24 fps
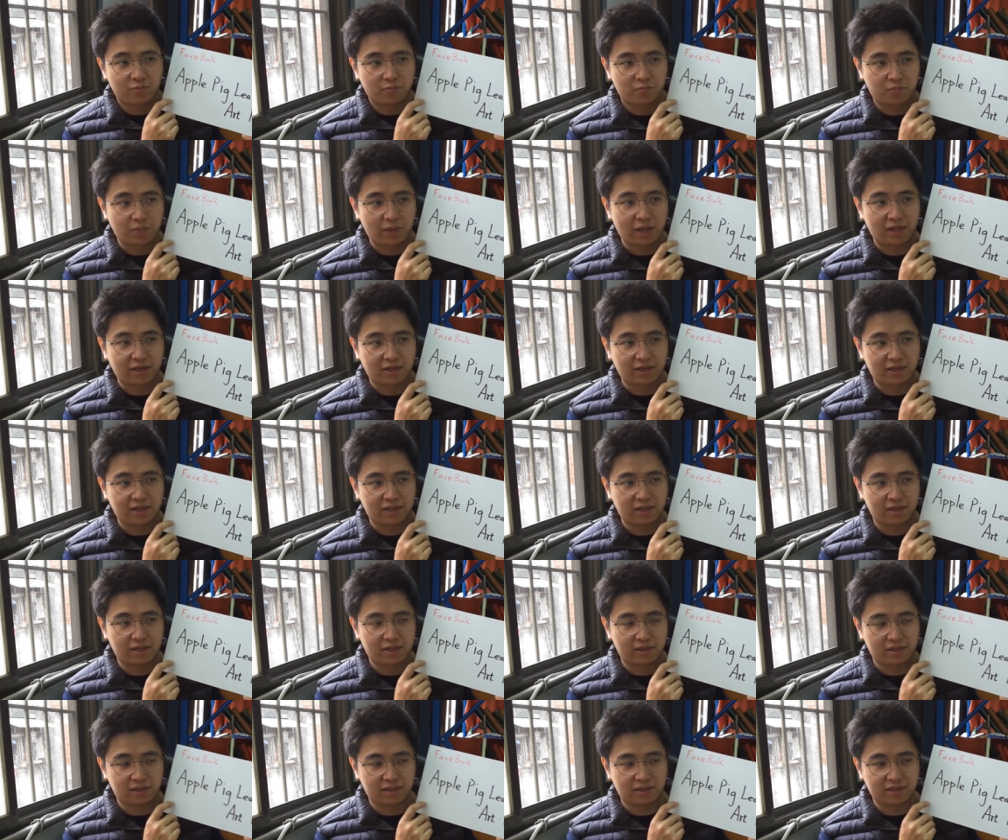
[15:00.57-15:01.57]

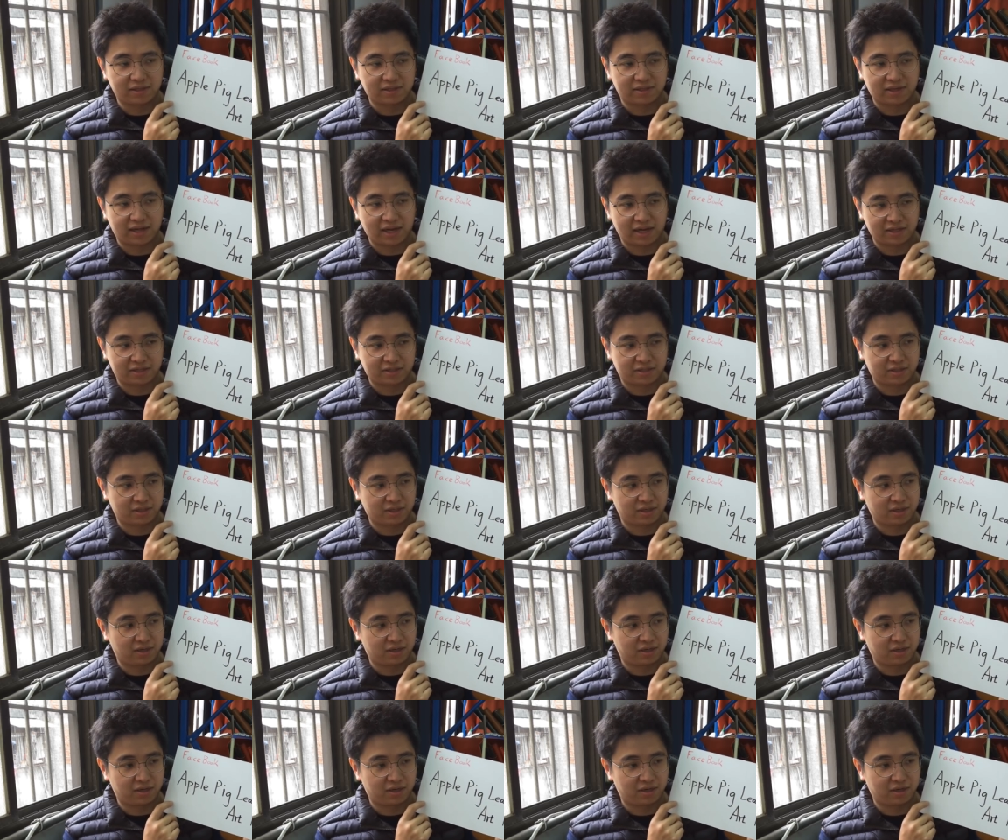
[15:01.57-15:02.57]
many this kind
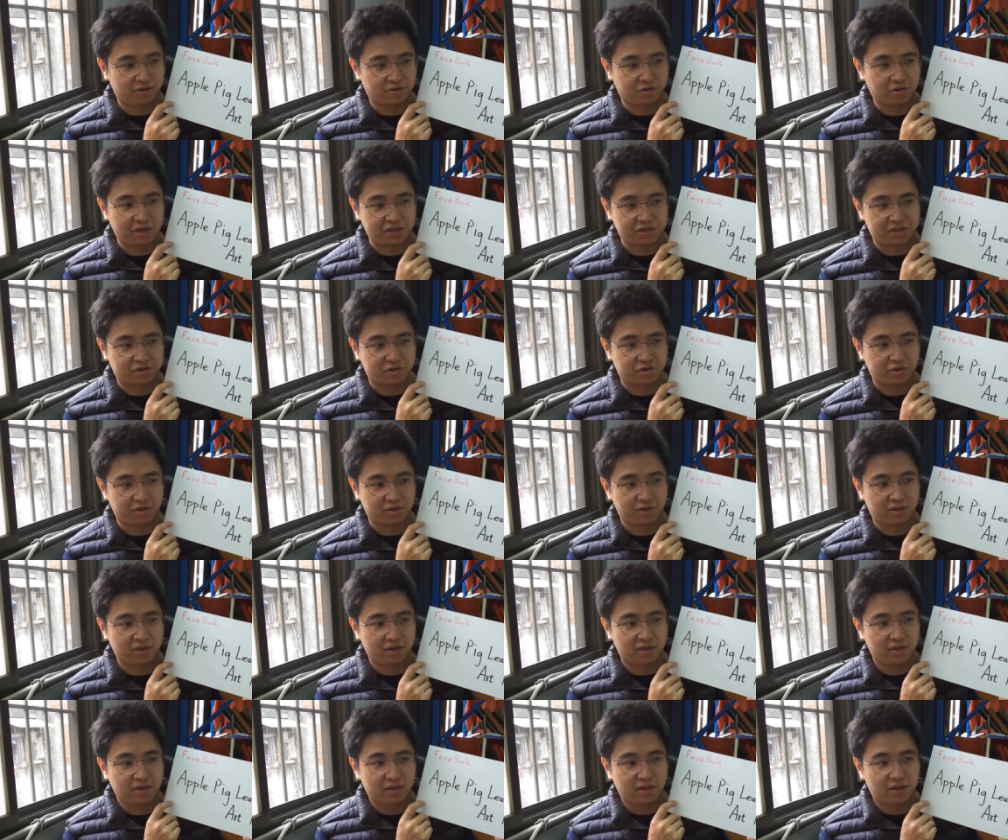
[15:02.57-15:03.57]
of question,
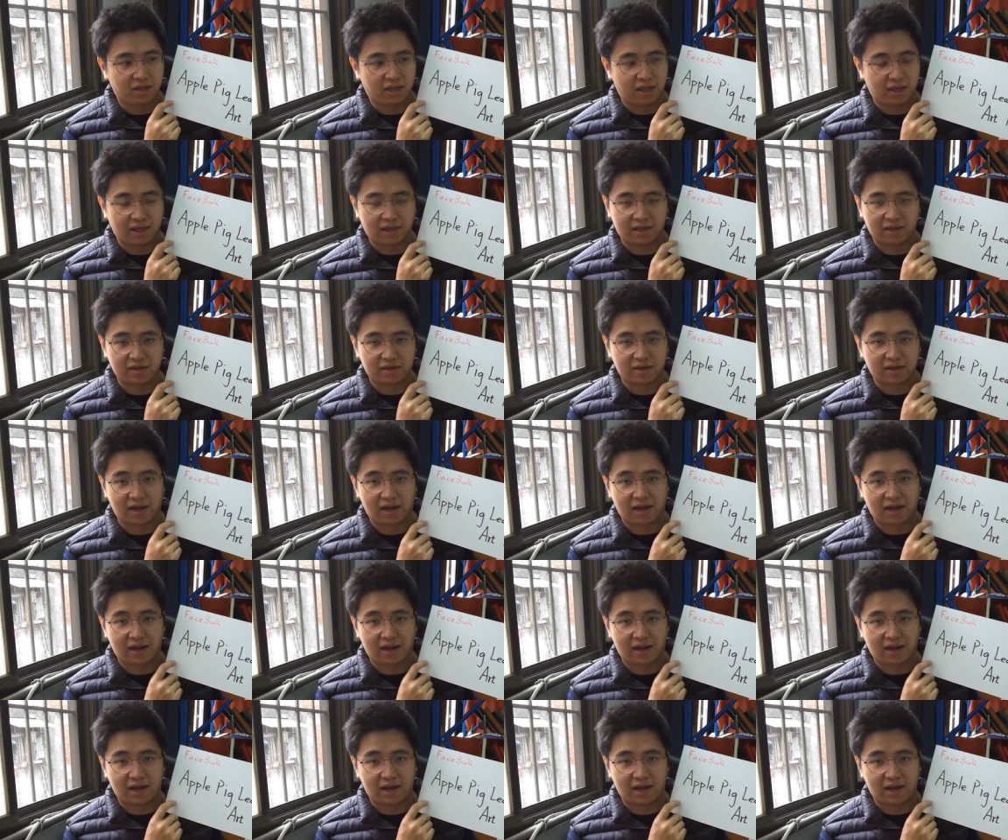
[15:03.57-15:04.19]
and